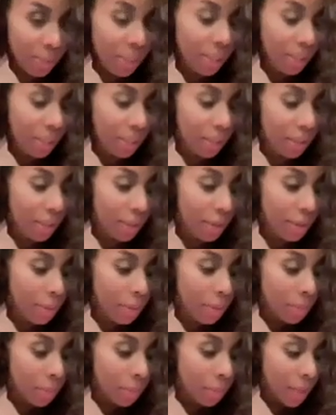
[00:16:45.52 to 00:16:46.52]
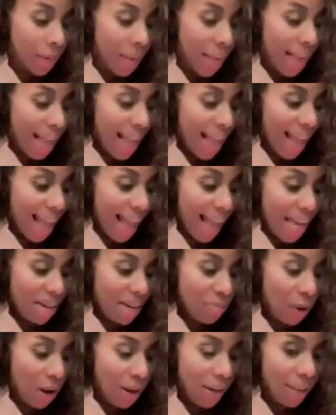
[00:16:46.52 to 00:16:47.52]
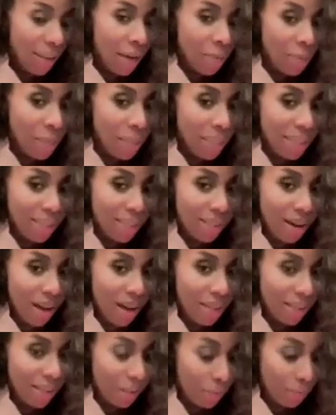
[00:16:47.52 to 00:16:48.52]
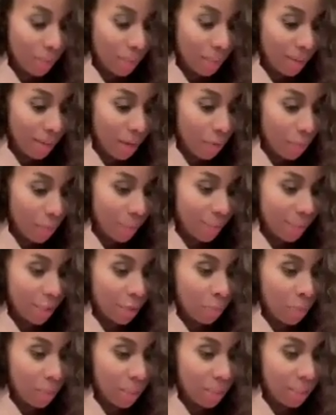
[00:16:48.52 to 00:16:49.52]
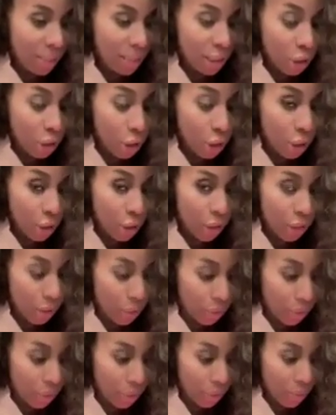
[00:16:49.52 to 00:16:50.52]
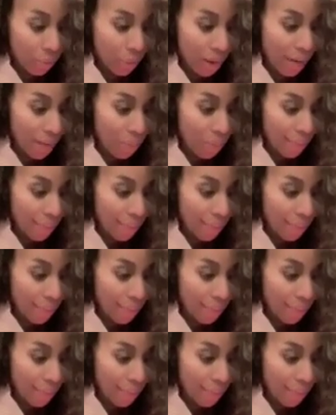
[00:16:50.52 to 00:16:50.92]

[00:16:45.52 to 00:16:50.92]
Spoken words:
in particular. And pranayama is not something that we typically learn, right?